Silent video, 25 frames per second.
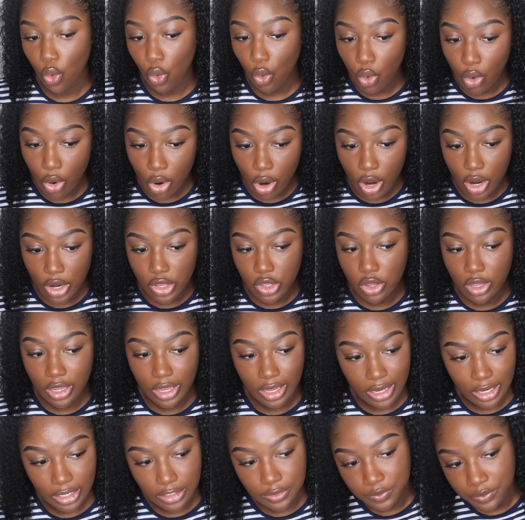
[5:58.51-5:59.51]
Or you
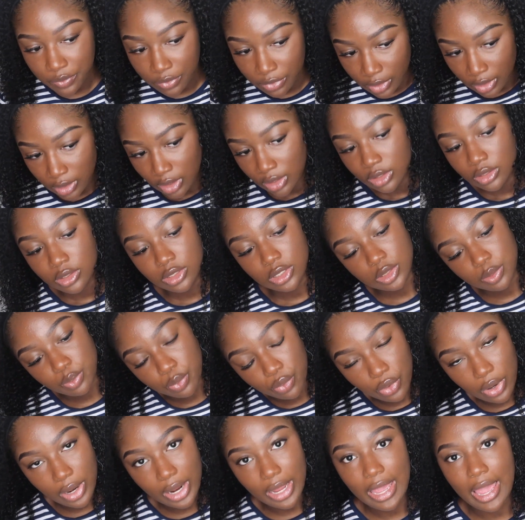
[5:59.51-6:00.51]
can
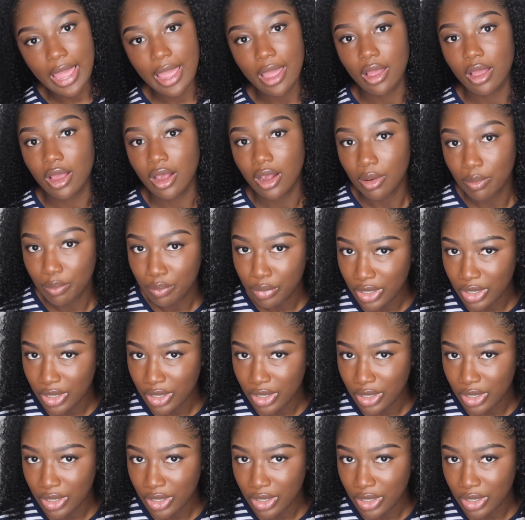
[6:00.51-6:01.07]
spray it,